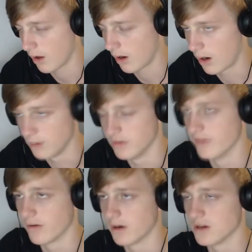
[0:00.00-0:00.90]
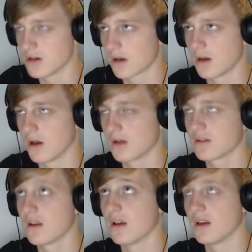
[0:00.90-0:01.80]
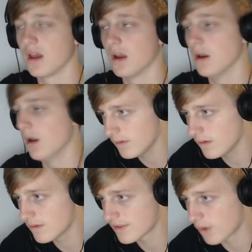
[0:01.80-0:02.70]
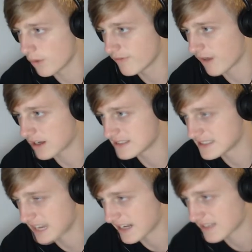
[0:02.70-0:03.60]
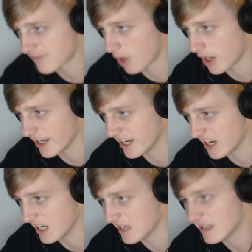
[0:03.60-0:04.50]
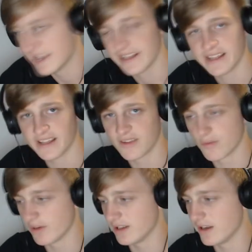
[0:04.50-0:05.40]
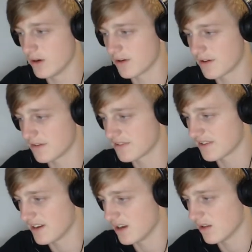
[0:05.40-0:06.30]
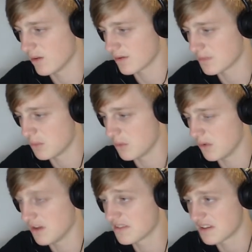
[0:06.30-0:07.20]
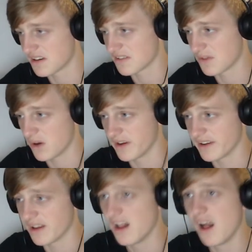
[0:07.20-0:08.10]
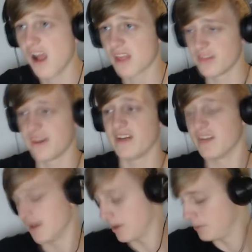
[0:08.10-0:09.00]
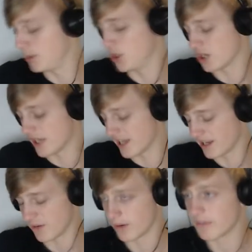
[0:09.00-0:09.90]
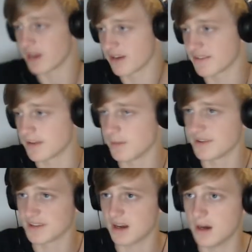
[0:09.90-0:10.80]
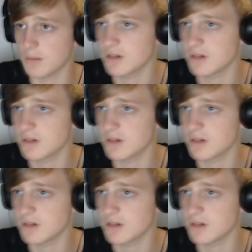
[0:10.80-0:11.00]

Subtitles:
I'm never eating chicken nuggets again. So fucking satisfying. It's really not. I've seen a lot more satisfying than a burger getting ripped out of someone's arm.